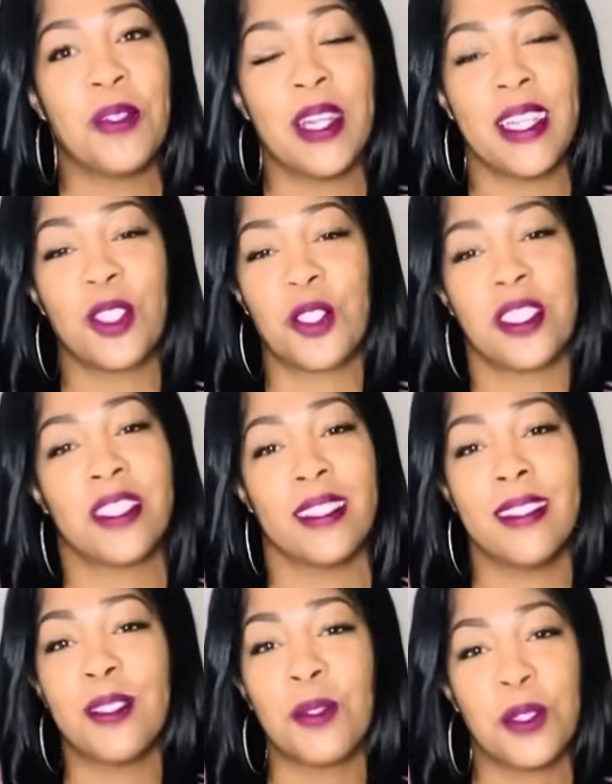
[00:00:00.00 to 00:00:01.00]
You got to trust your
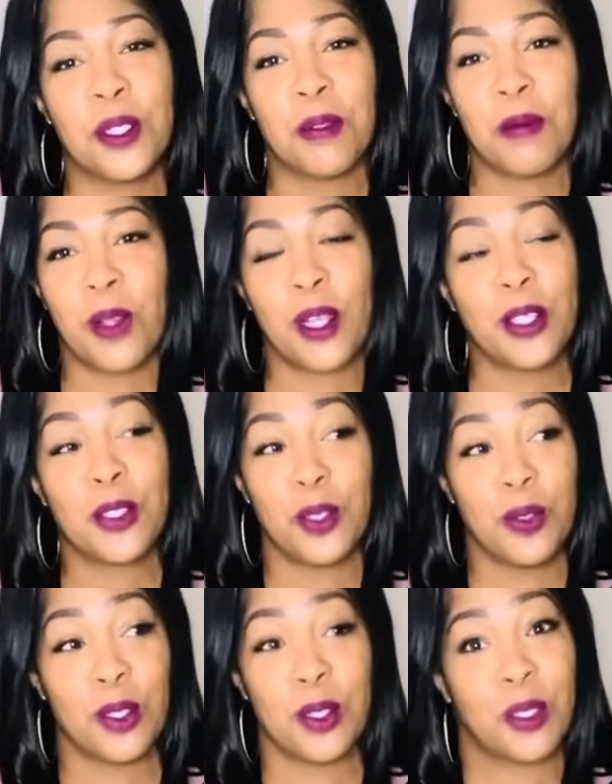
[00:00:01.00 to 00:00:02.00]
intuition more, because
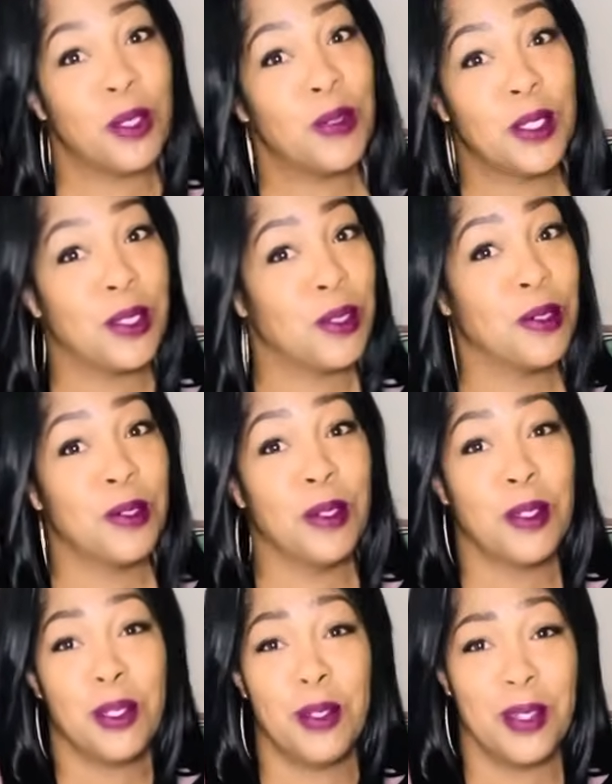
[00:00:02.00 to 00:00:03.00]
you were so
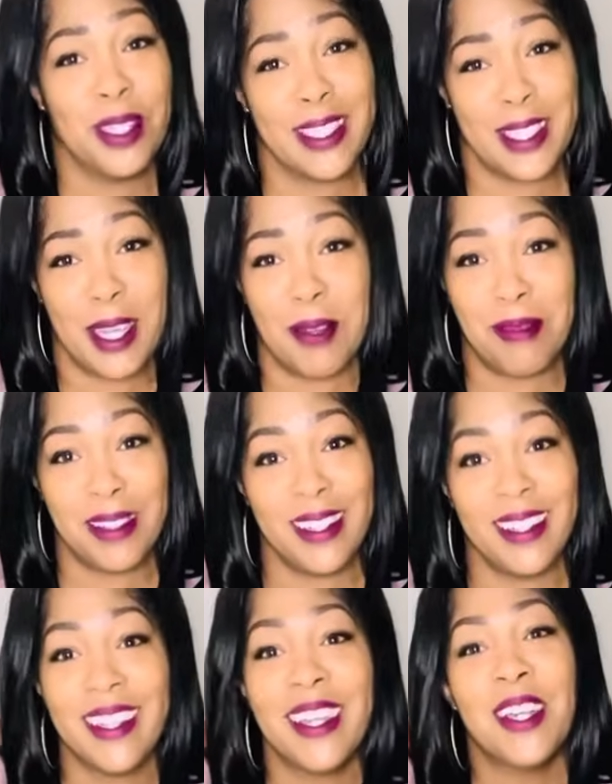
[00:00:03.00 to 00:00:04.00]
into, you were tapped
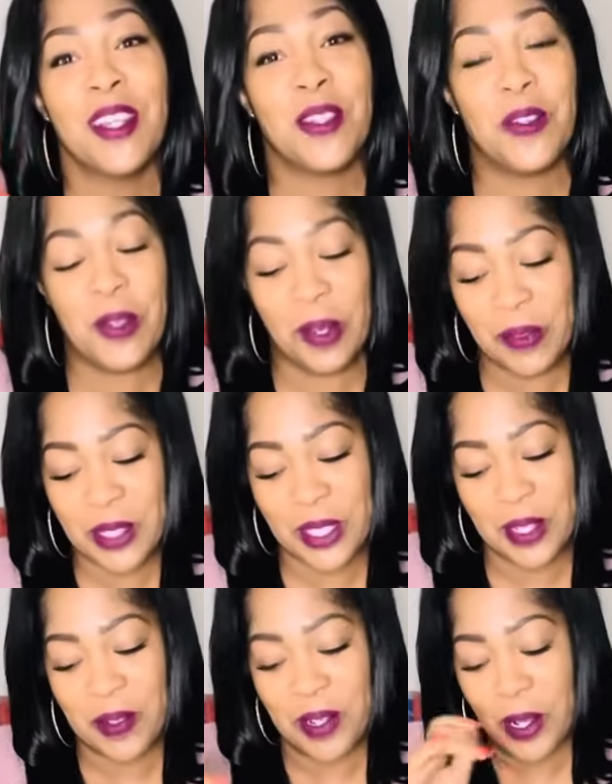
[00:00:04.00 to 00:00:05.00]
in, you know what's
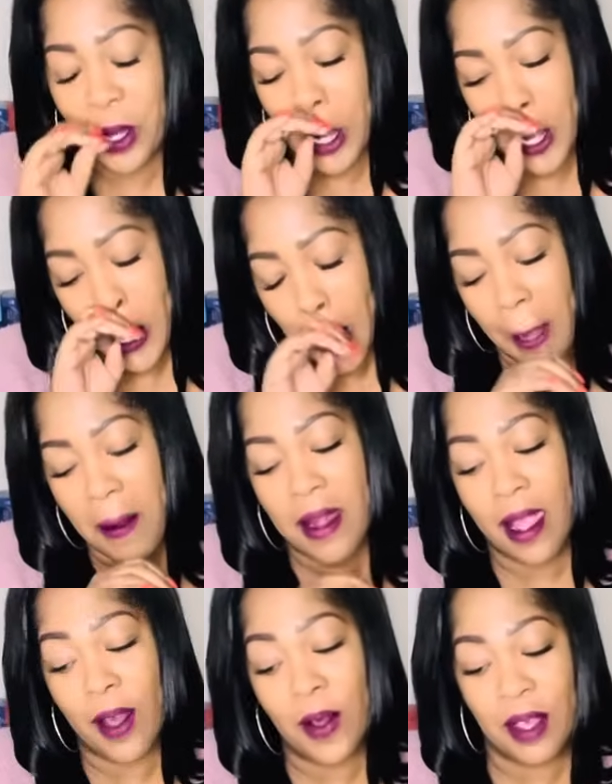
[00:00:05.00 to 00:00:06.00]
going on.
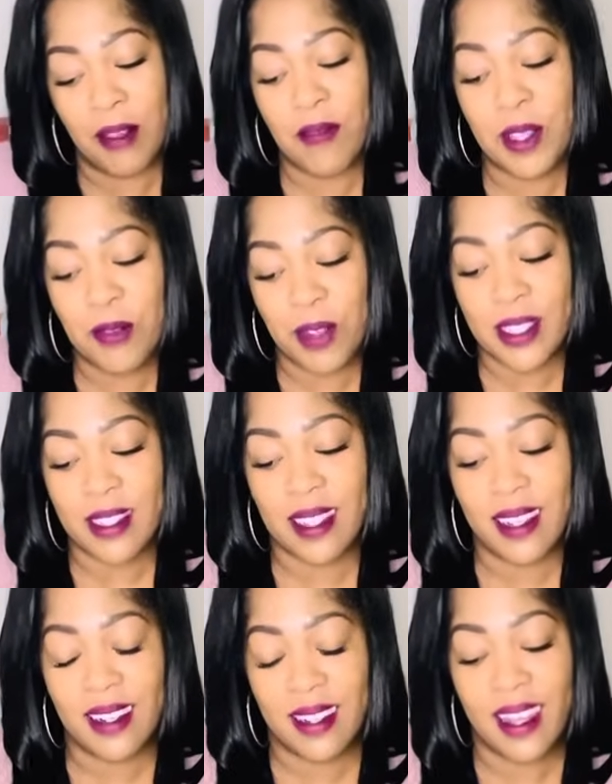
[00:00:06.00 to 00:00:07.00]
Now, if it
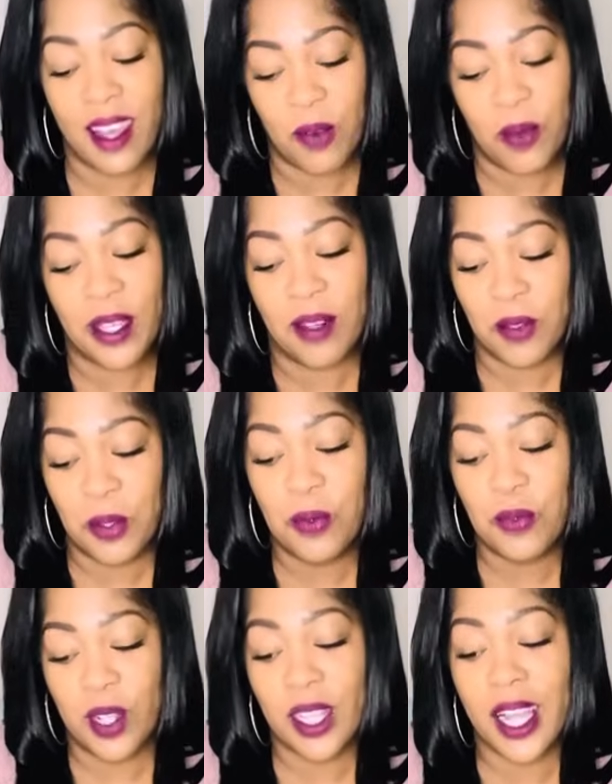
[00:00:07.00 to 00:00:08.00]
resonated in that way, if you
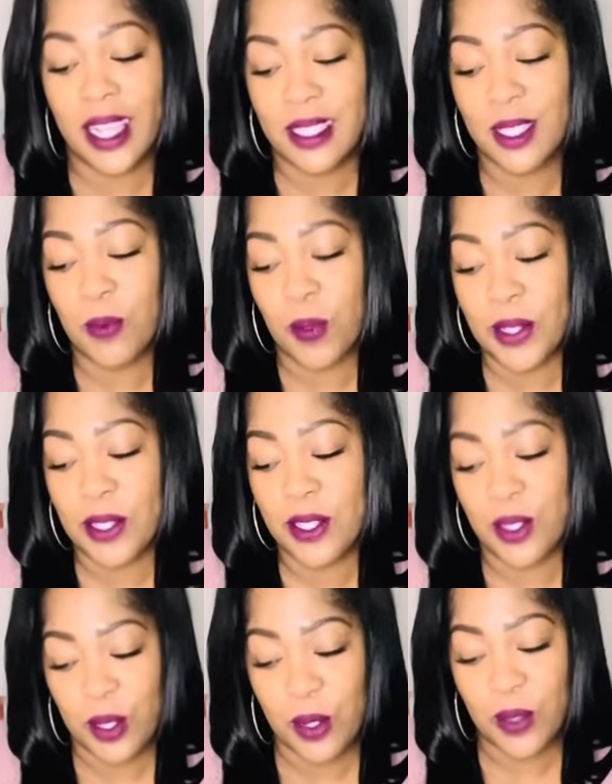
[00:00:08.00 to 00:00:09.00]
realize this person
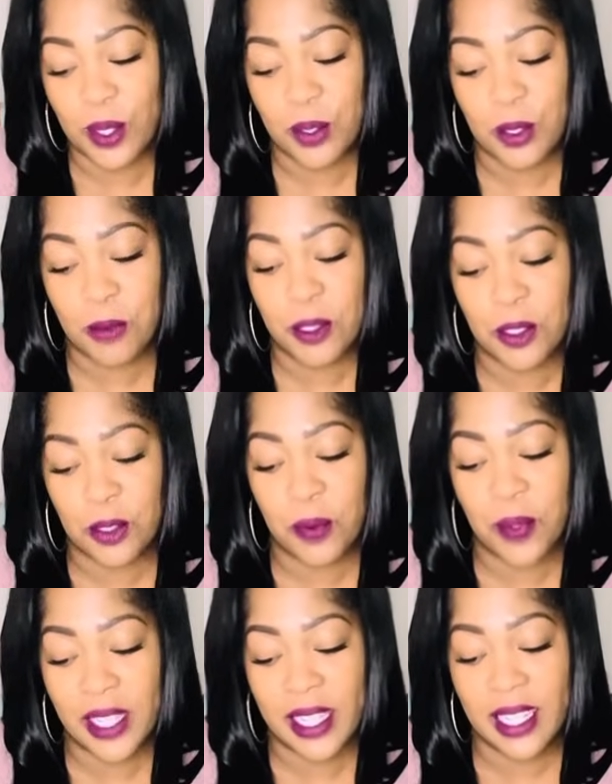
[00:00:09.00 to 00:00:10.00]
is going through a spiritual
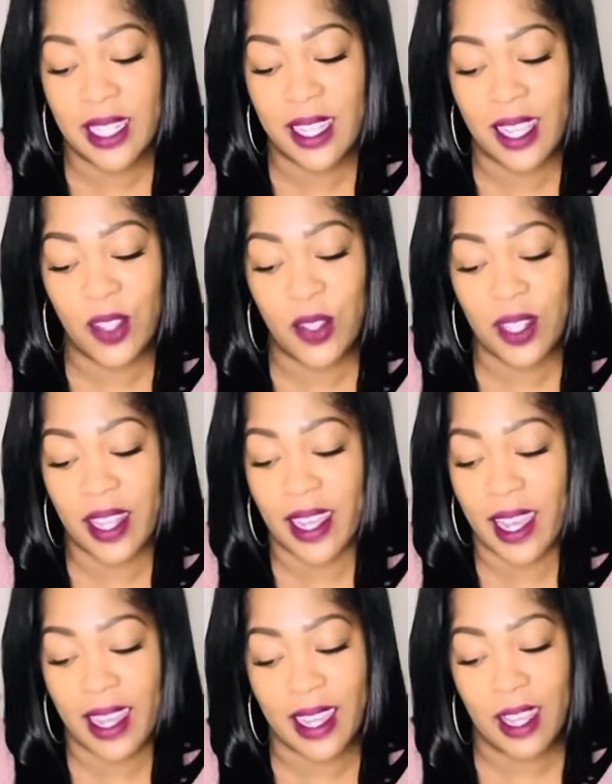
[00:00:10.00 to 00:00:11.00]
awakening and you're
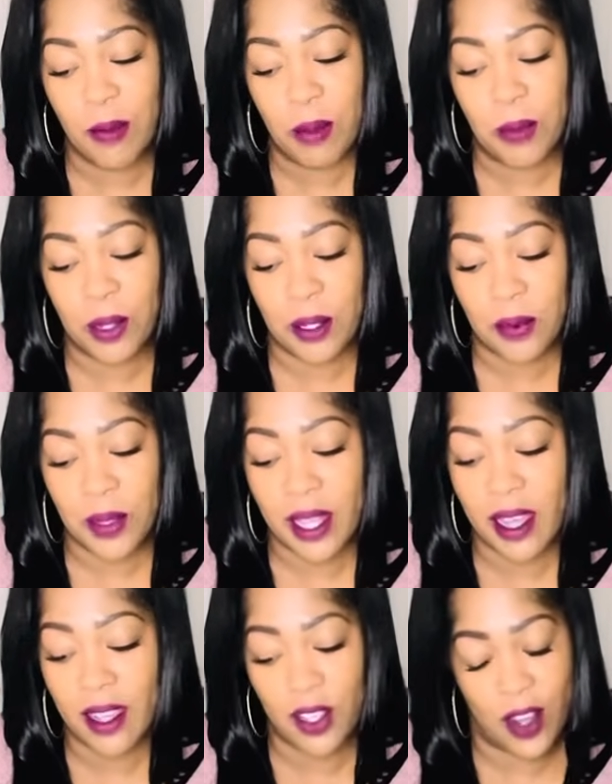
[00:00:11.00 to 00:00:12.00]
like, I can't be bothered with
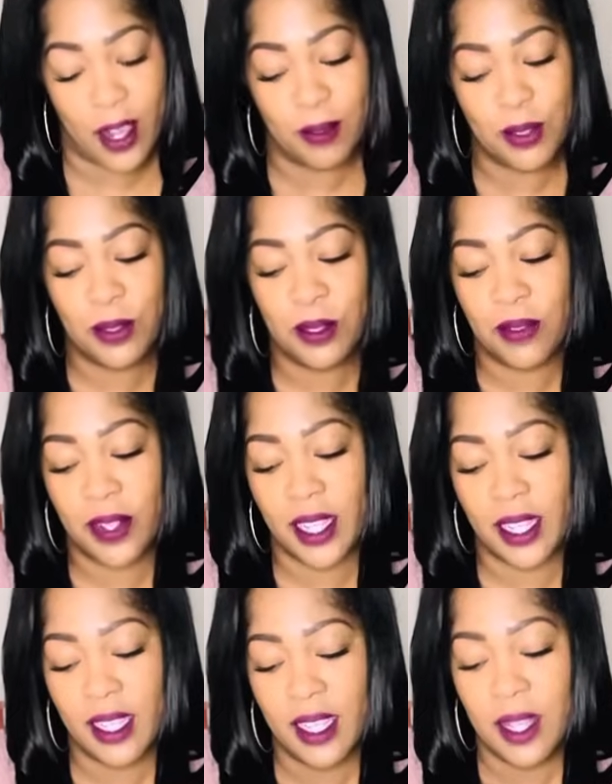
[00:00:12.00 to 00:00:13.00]
that, you're absolutely right.